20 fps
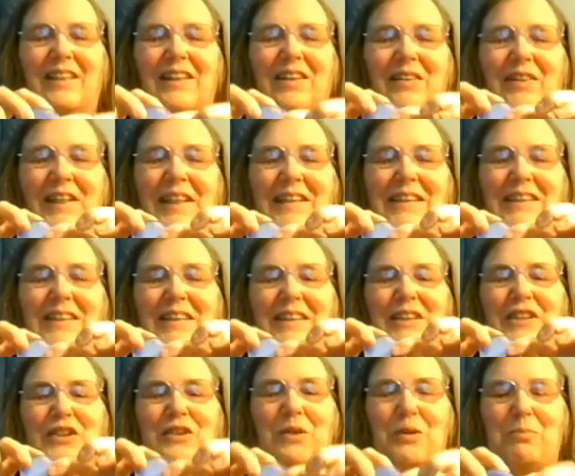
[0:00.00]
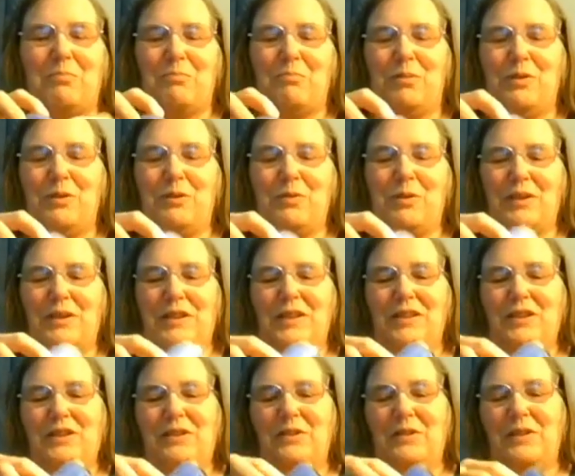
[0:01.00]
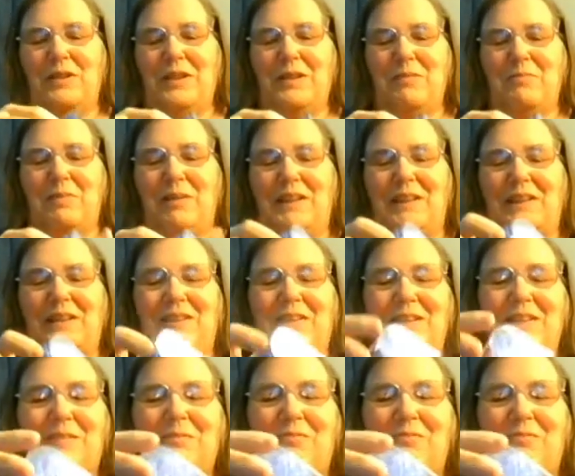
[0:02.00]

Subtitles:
okay, it's going to show up blue on the screen, but it looks